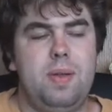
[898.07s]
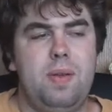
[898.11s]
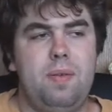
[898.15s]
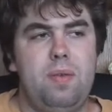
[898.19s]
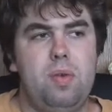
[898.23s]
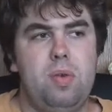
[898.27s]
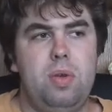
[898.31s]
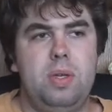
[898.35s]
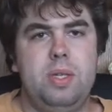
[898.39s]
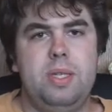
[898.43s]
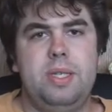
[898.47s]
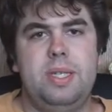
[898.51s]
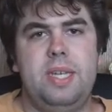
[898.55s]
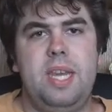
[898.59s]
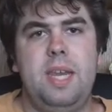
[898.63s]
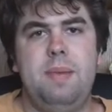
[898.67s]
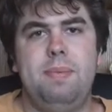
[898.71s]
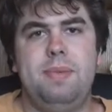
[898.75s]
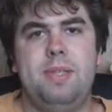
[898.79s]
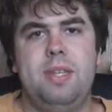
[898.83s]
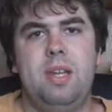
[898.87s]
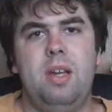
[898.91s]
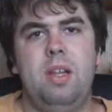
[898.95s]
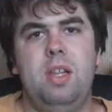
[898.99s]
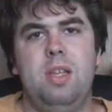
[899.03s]
Everyone
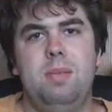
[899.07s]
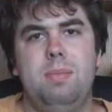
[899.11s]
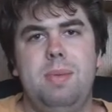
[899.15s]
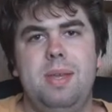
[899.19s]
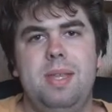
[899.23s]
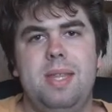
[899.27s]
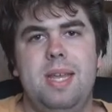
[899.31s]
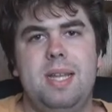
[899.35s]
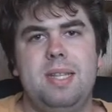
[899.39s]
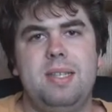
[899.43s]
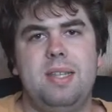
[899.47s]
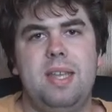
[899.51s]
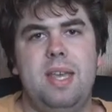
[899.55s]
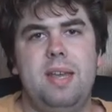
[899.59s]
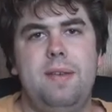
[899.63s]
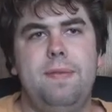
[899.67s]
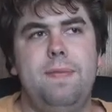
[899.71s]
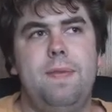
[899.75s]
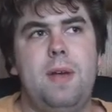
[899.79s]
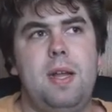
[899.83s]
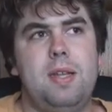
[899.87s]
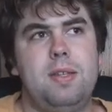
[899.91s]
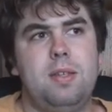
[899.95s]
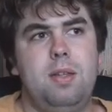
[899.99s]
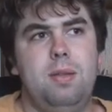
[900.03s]
keeps telling me that's like
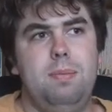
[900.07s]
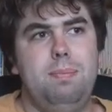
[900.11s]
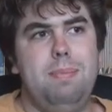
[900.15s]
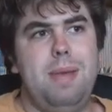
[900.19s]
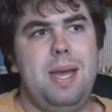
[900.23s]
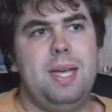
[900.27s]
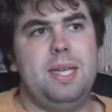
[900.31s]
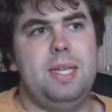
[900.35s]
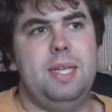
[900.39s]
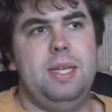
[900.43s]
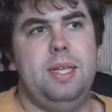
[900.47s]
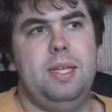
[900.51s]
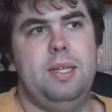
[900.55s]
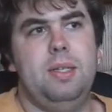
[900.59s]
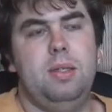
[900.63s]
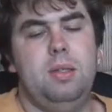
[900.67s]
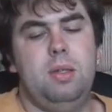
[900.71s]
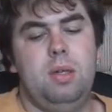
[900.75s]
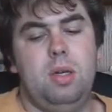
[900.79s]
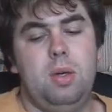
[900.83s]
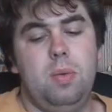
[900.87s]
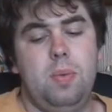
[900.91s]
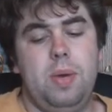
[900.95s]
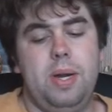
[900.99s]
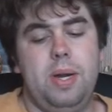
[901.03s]
fossil mecca or